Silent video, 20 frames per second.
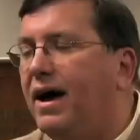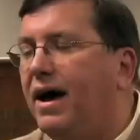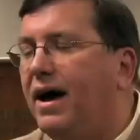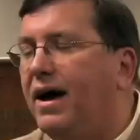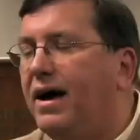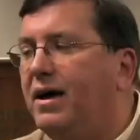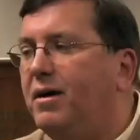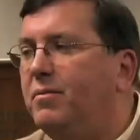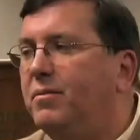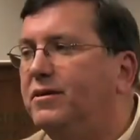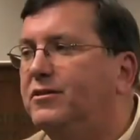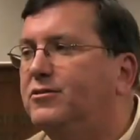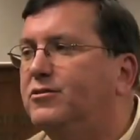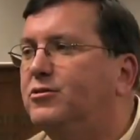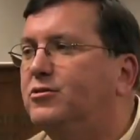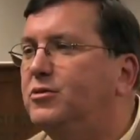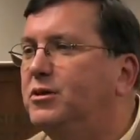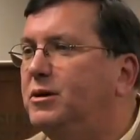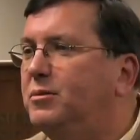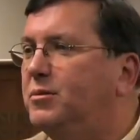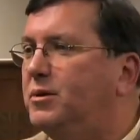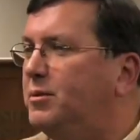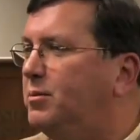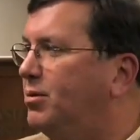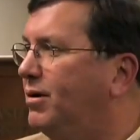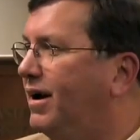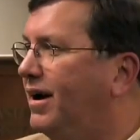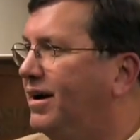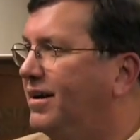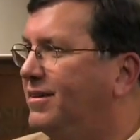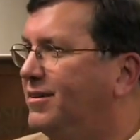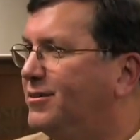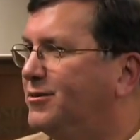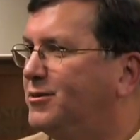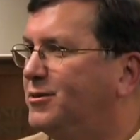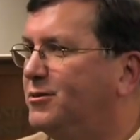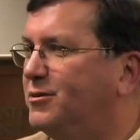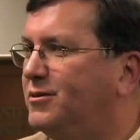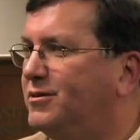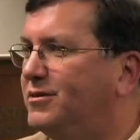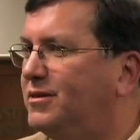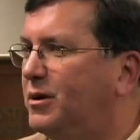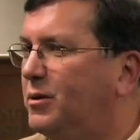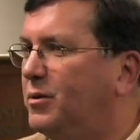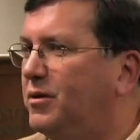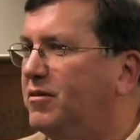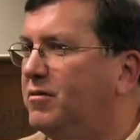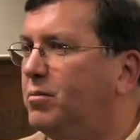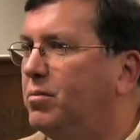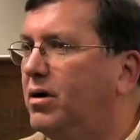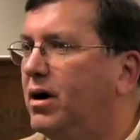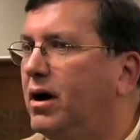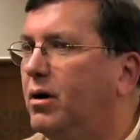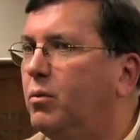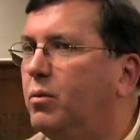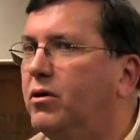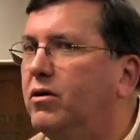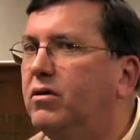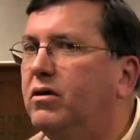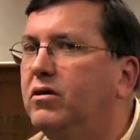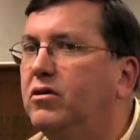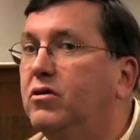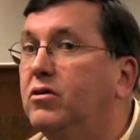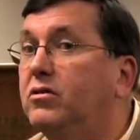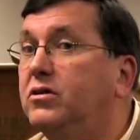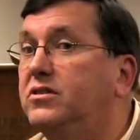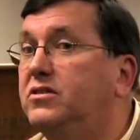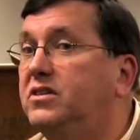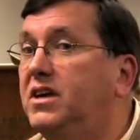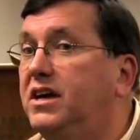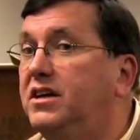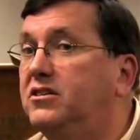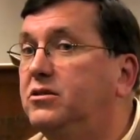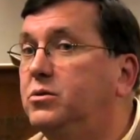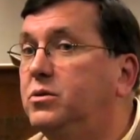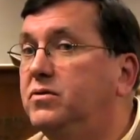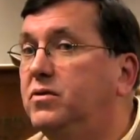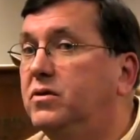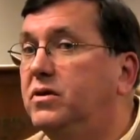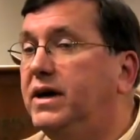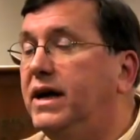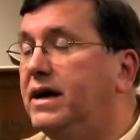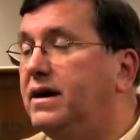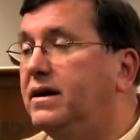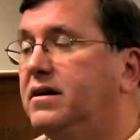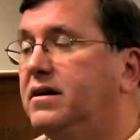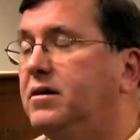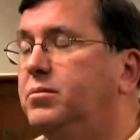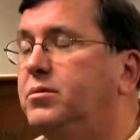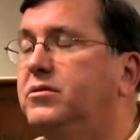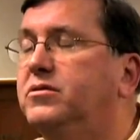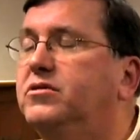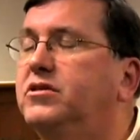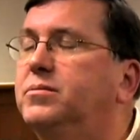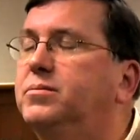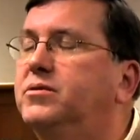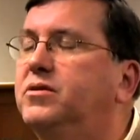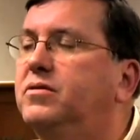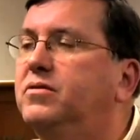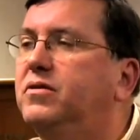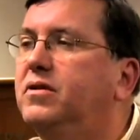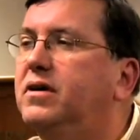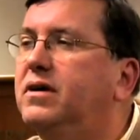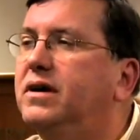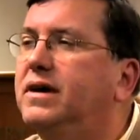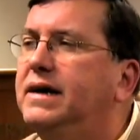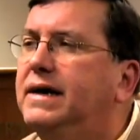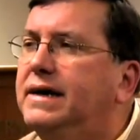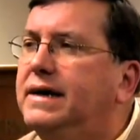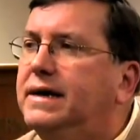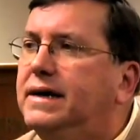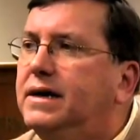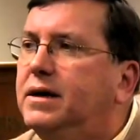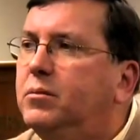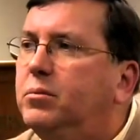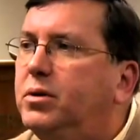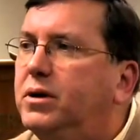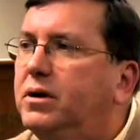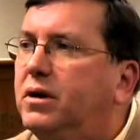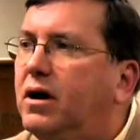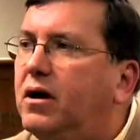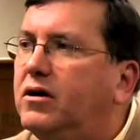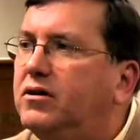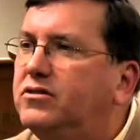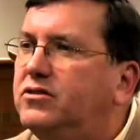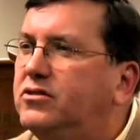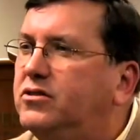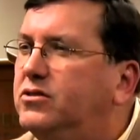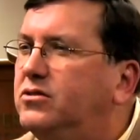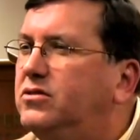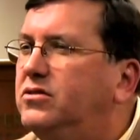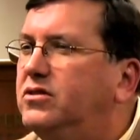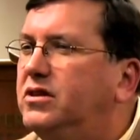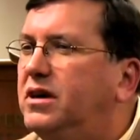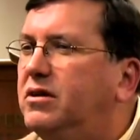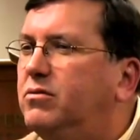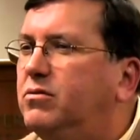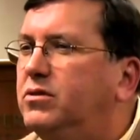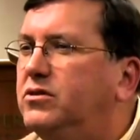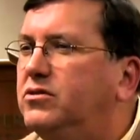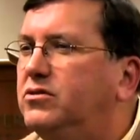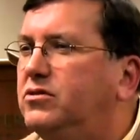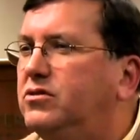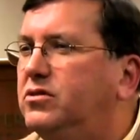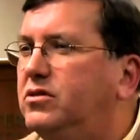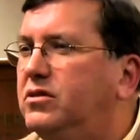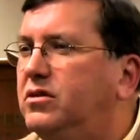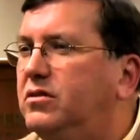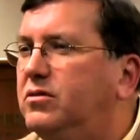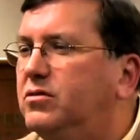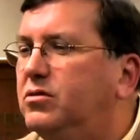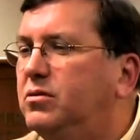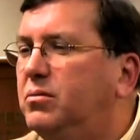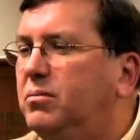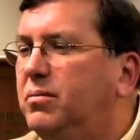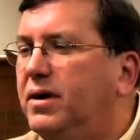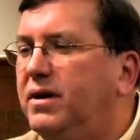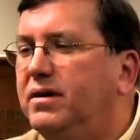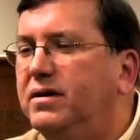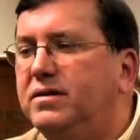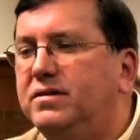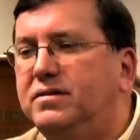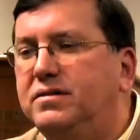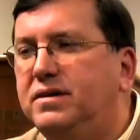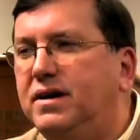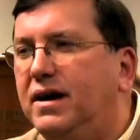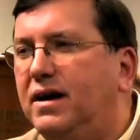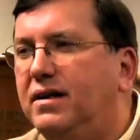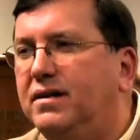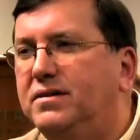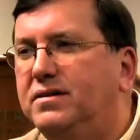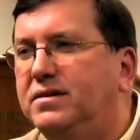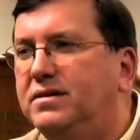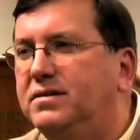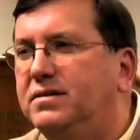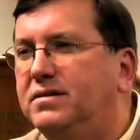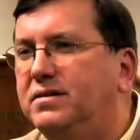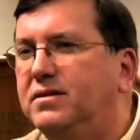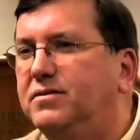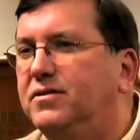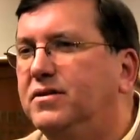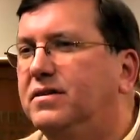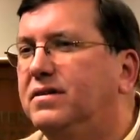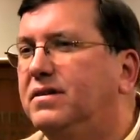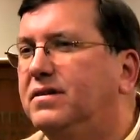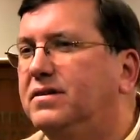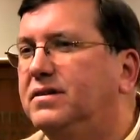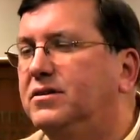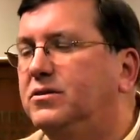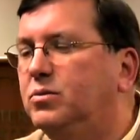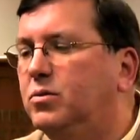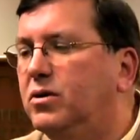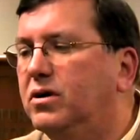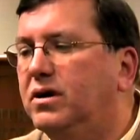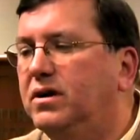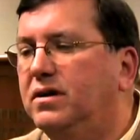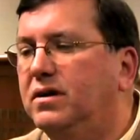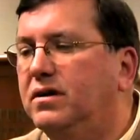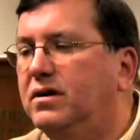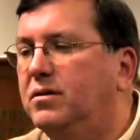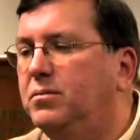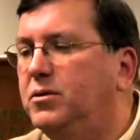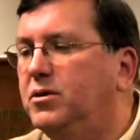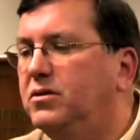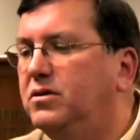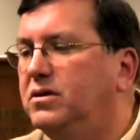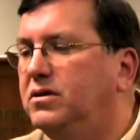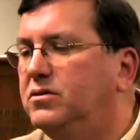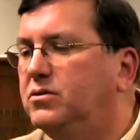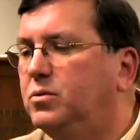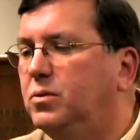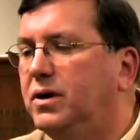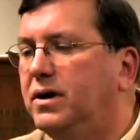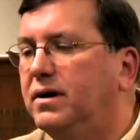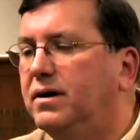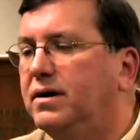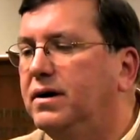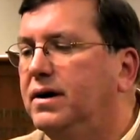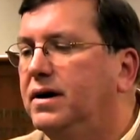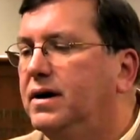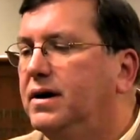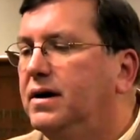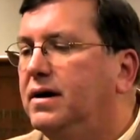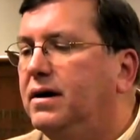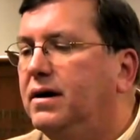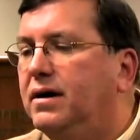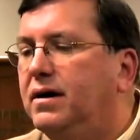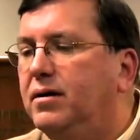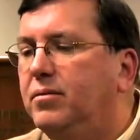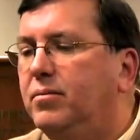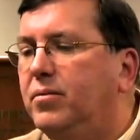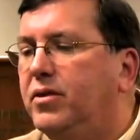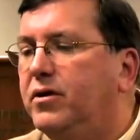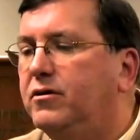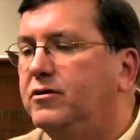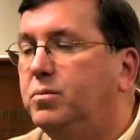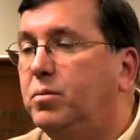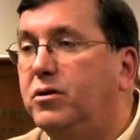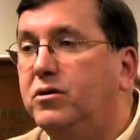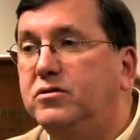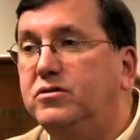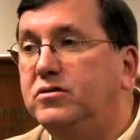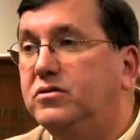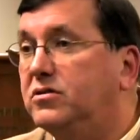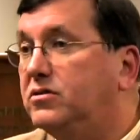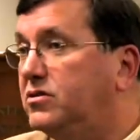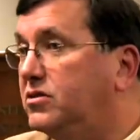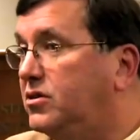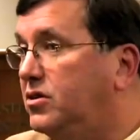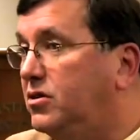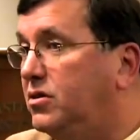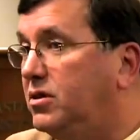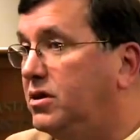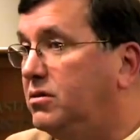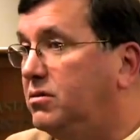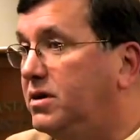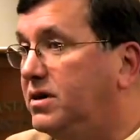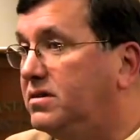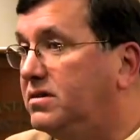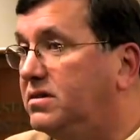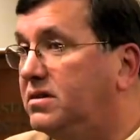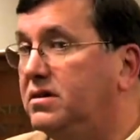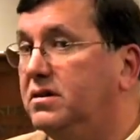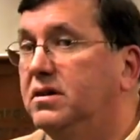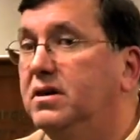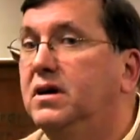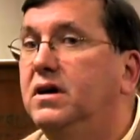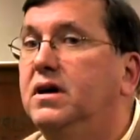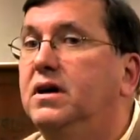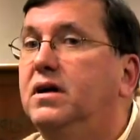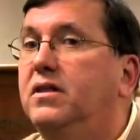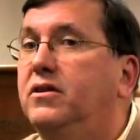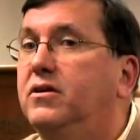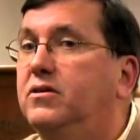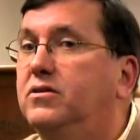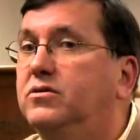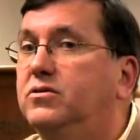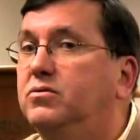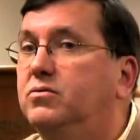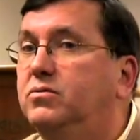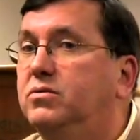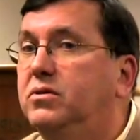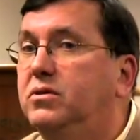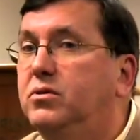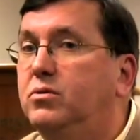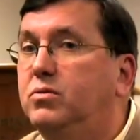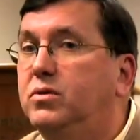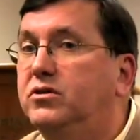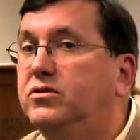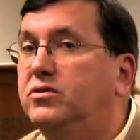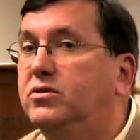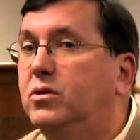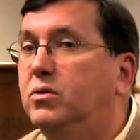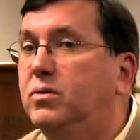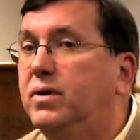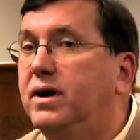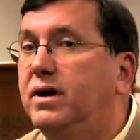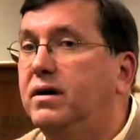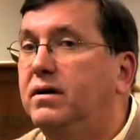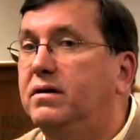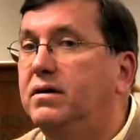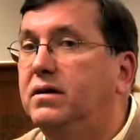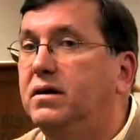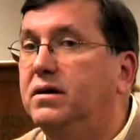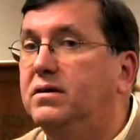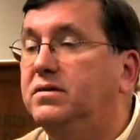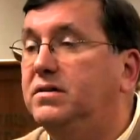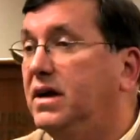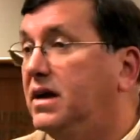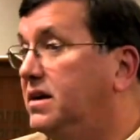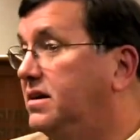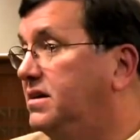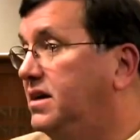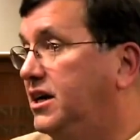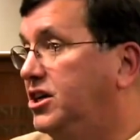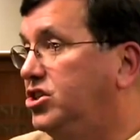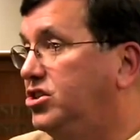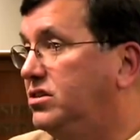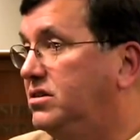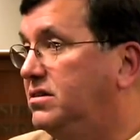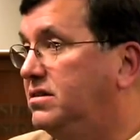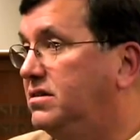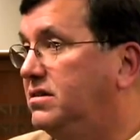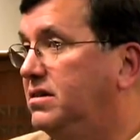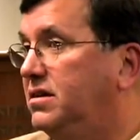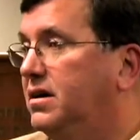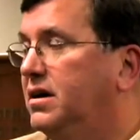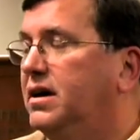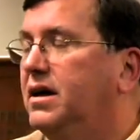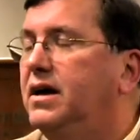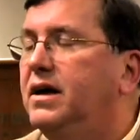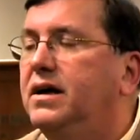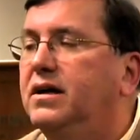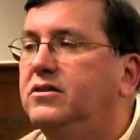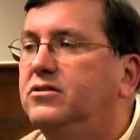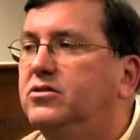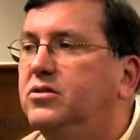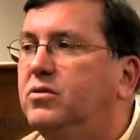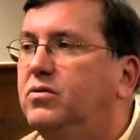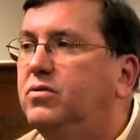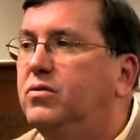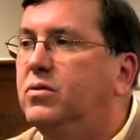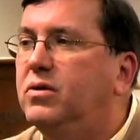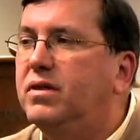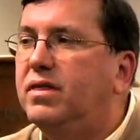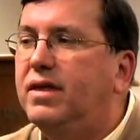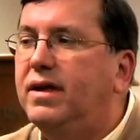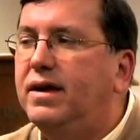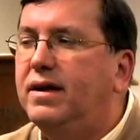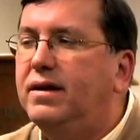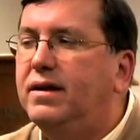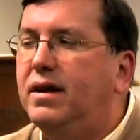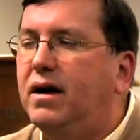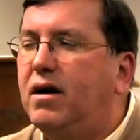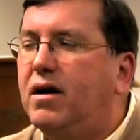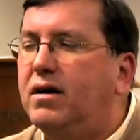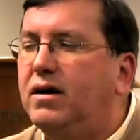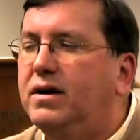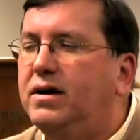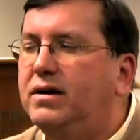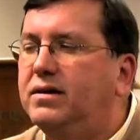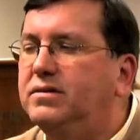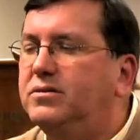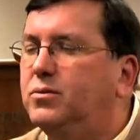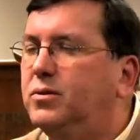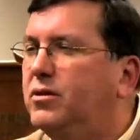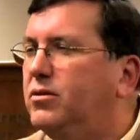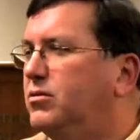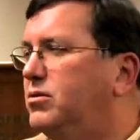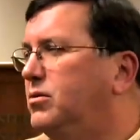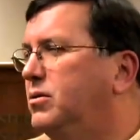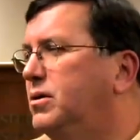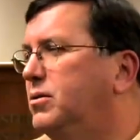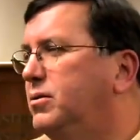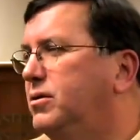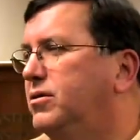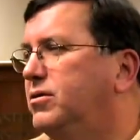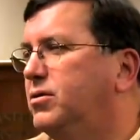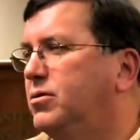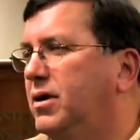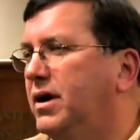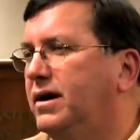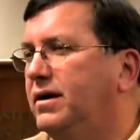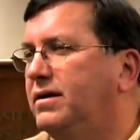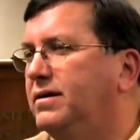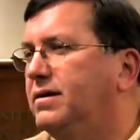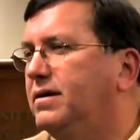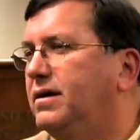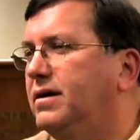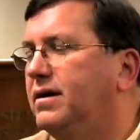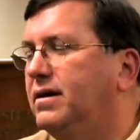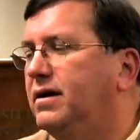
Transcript: I am extremely proud of the students that we've brought. We're in the early stages. We've only couple of trips so far, but our students have withstood tremendous challenges and difficulties working in communities where there's personal security risk, there's the risk around sanitation and so forth, and our kids went through it with great